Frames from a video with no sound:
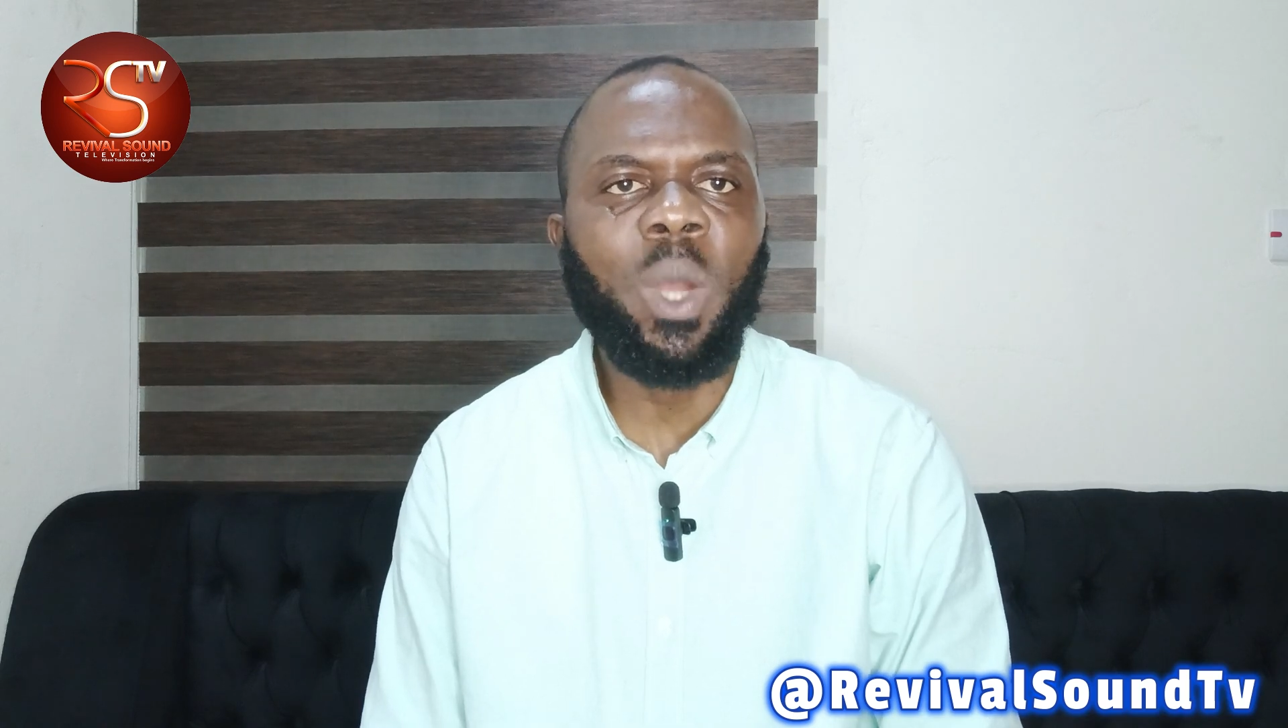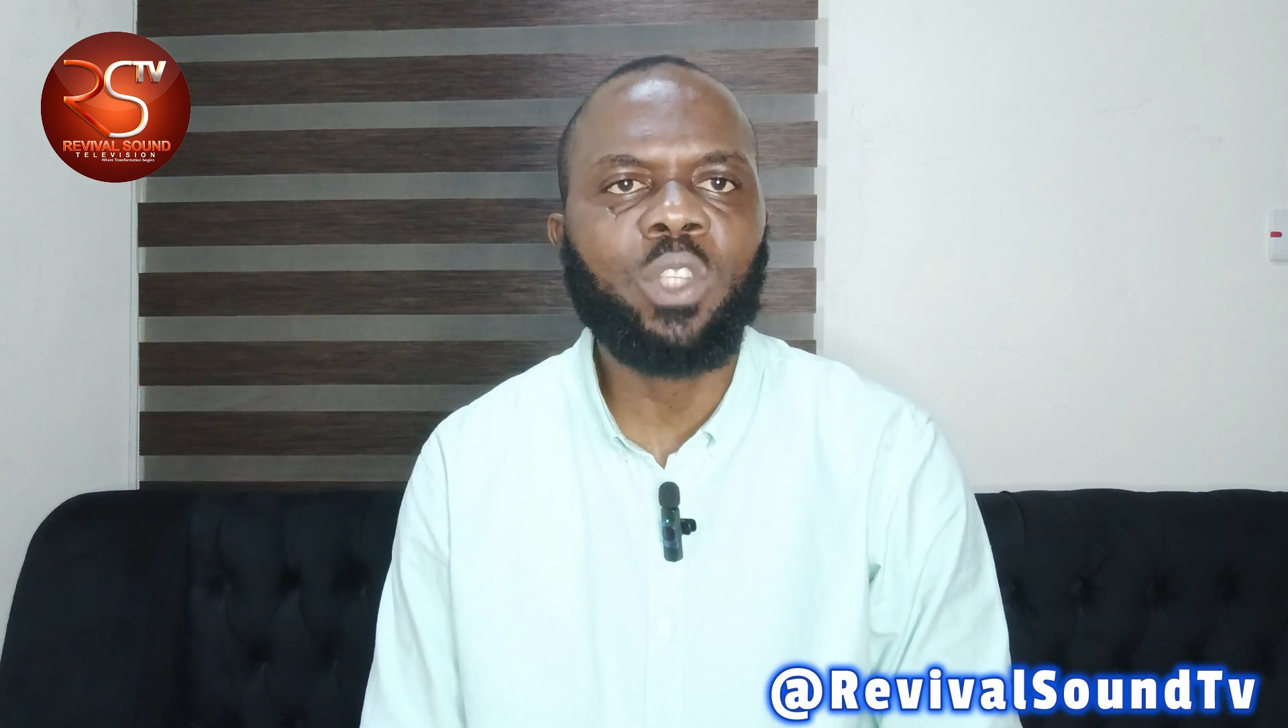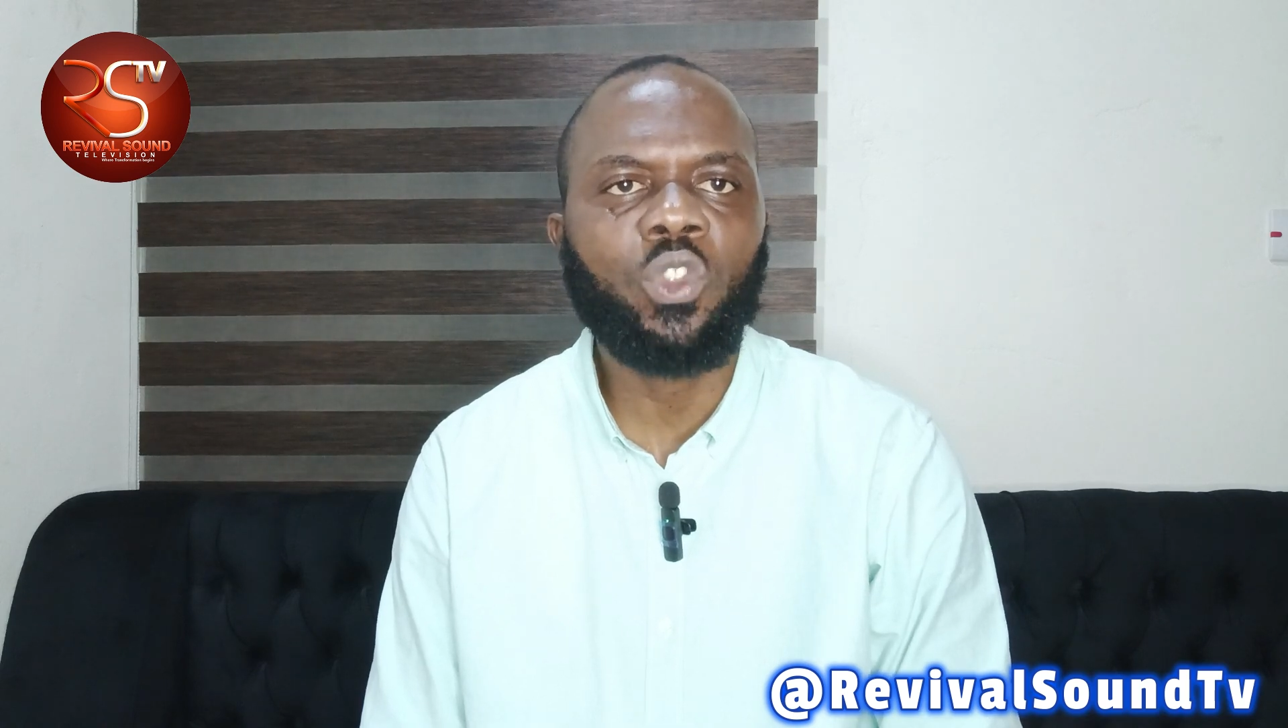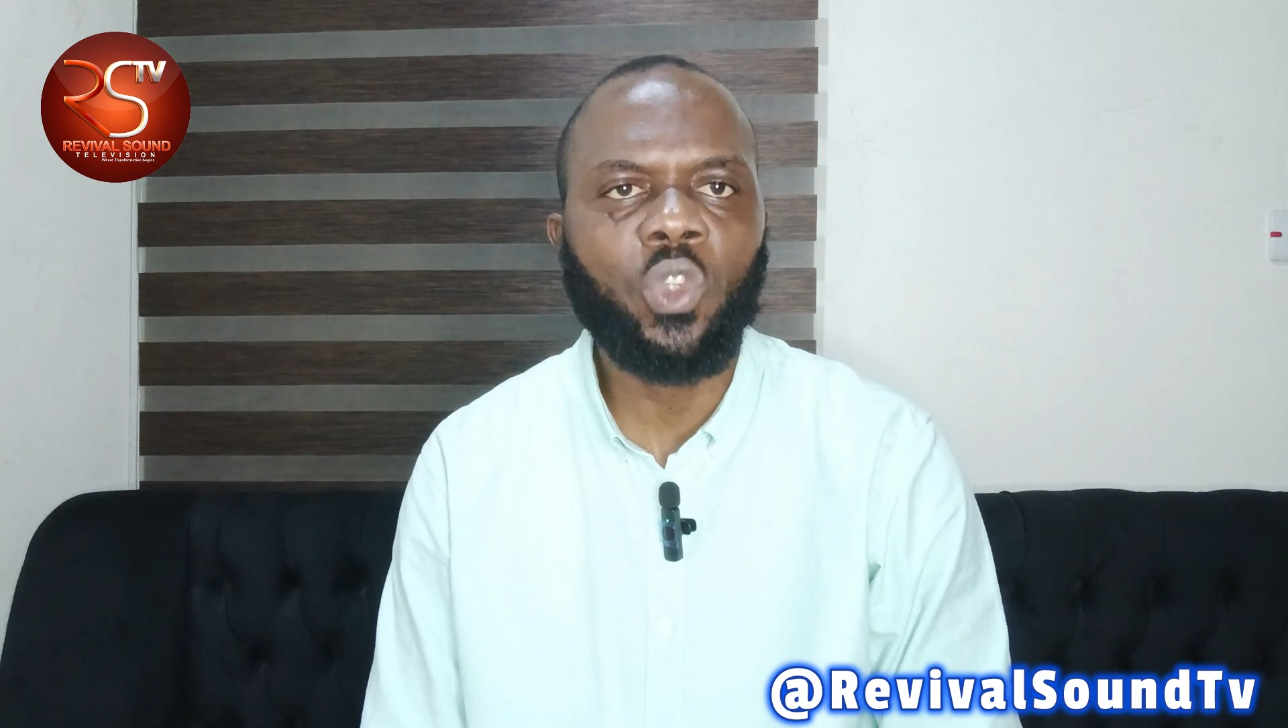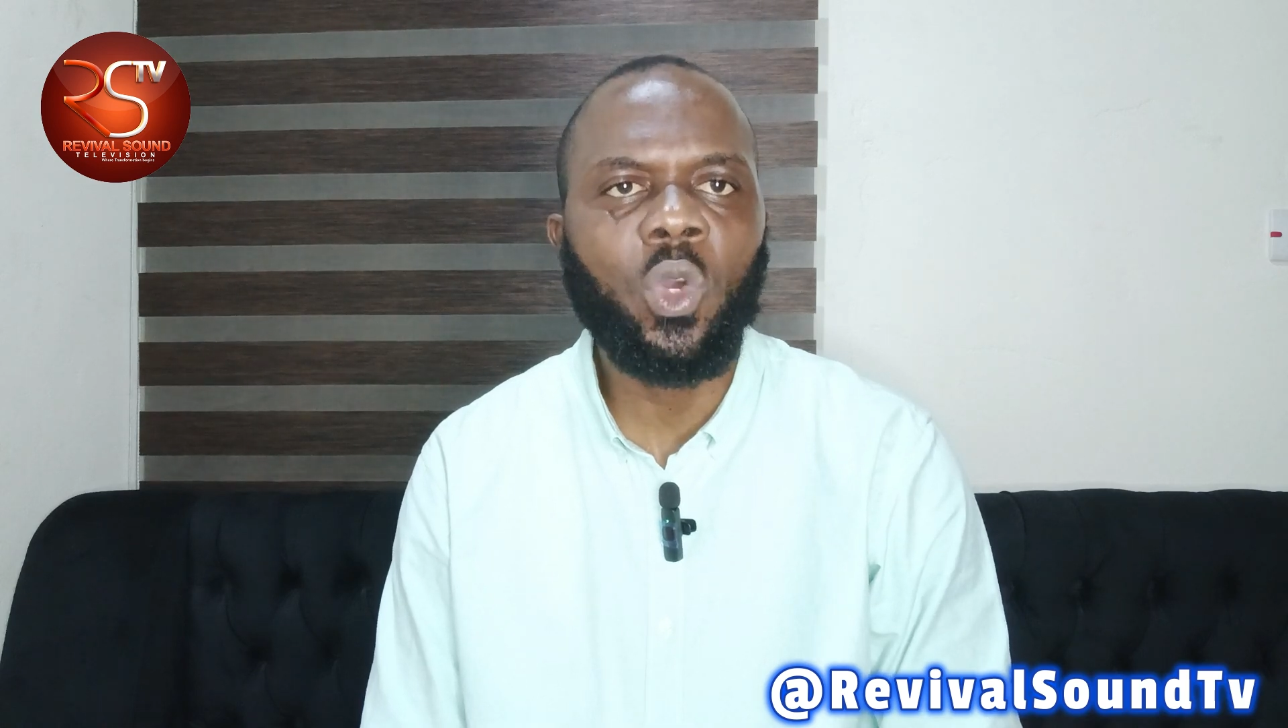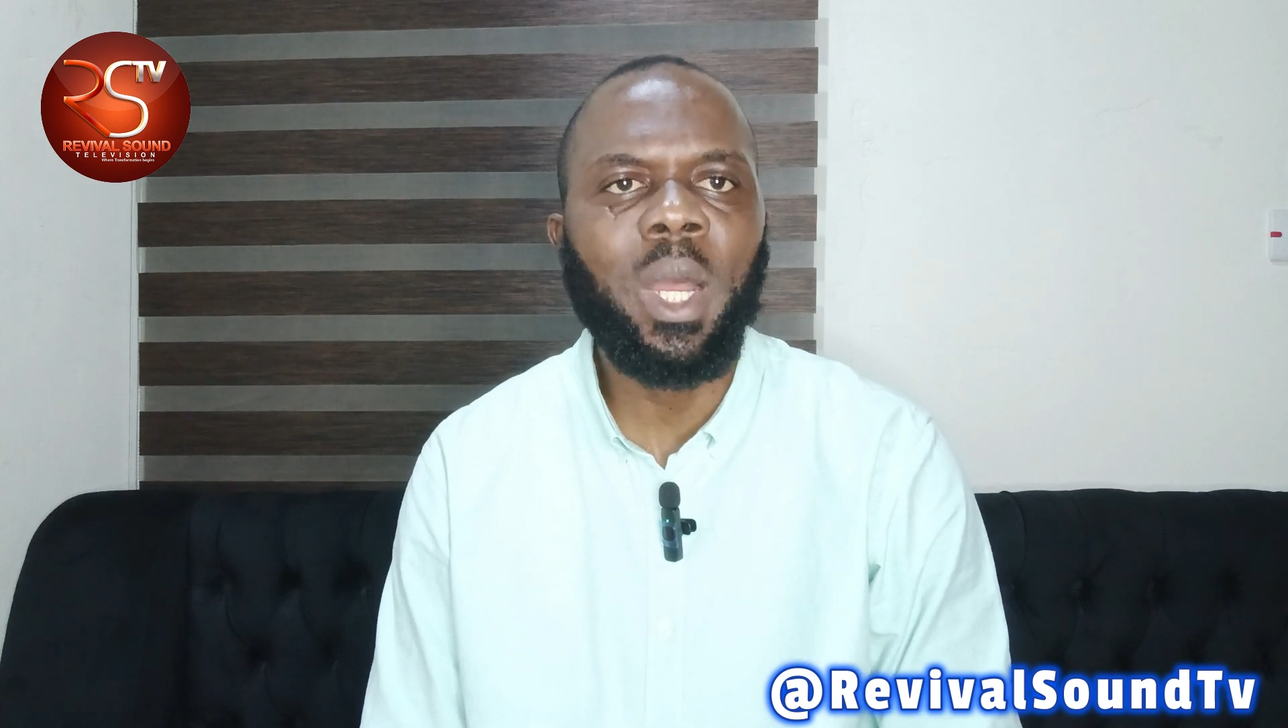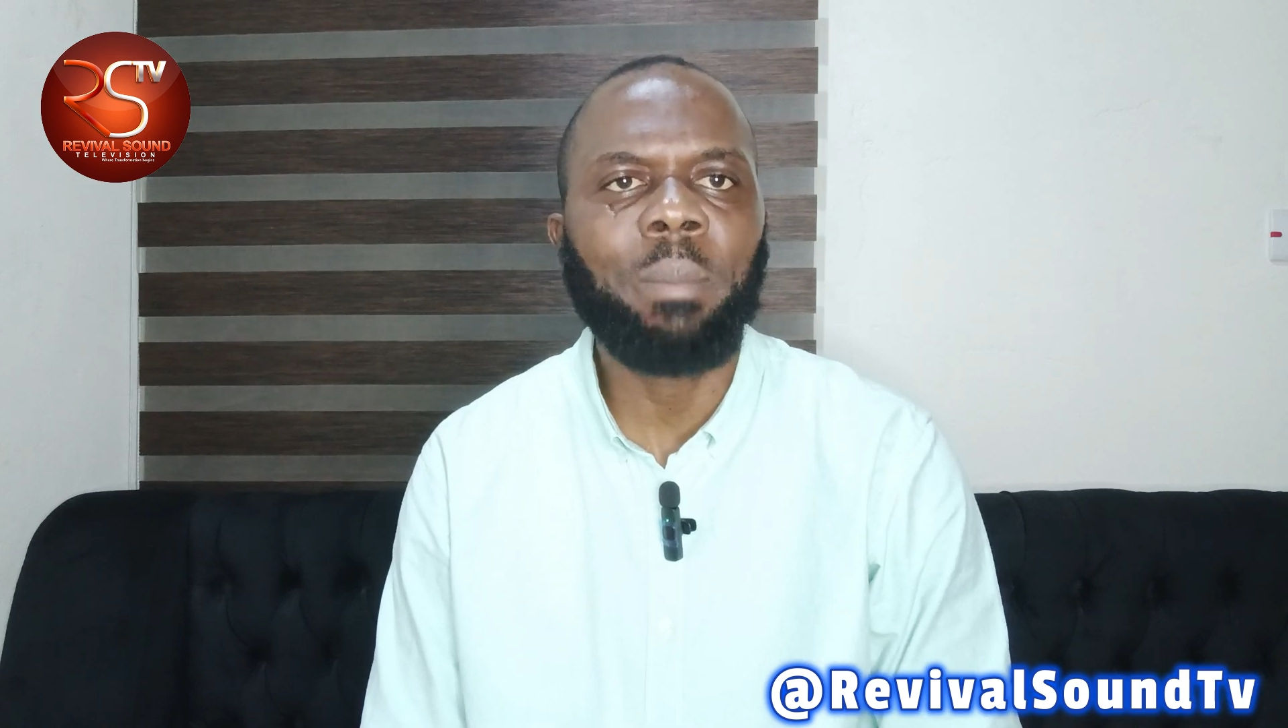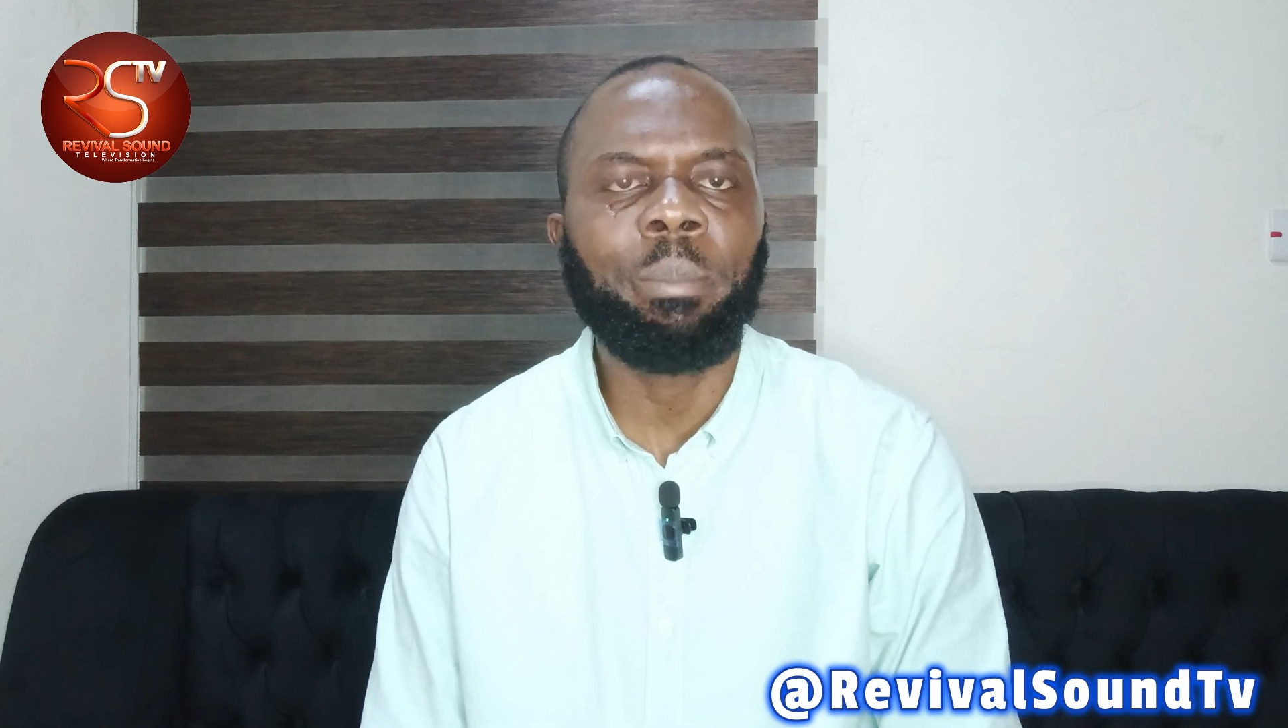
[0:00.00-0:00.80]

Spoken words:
our soul